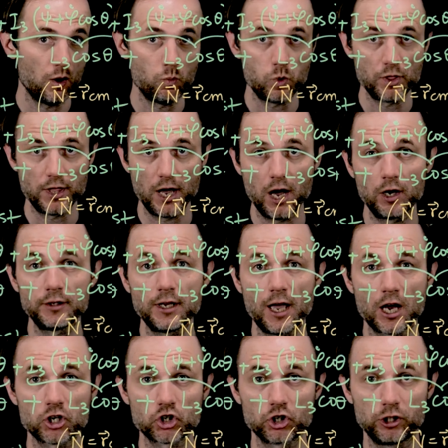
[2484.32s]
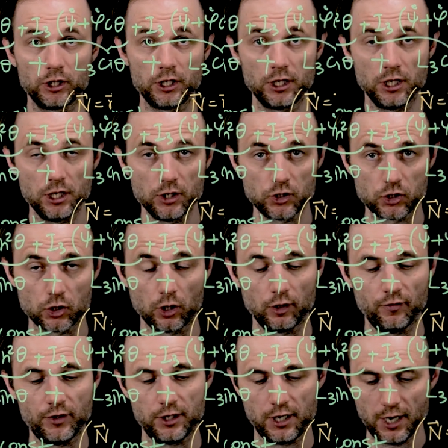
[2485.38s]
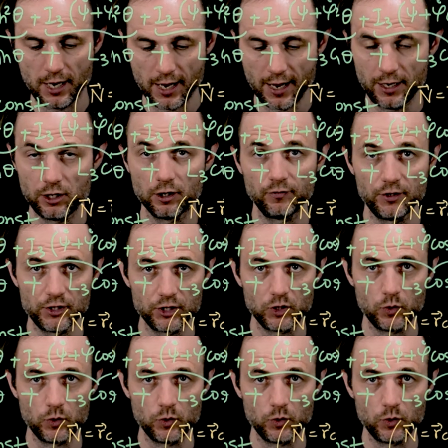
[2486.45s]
without actually solving any of these